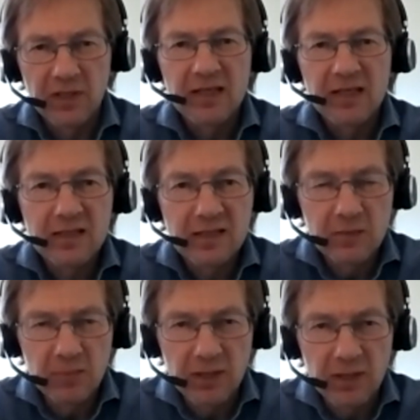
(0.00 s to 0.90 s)

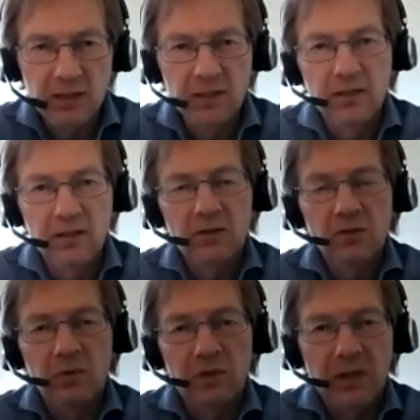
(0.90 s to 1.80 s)
similar to
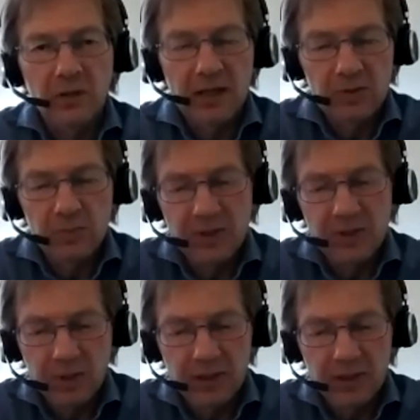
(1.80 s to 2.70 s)
what has been in
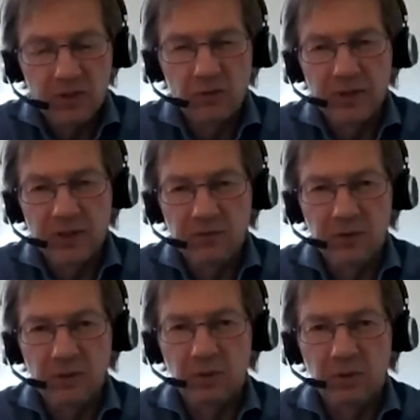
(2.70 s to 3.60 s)
place already for the
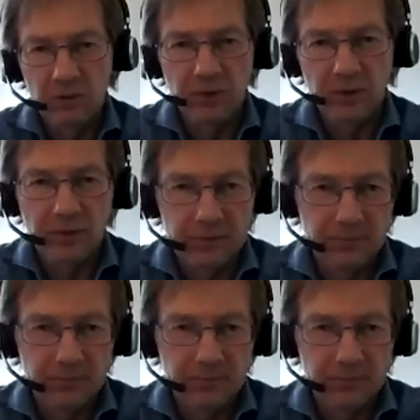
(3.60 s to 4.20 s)
Apollo program.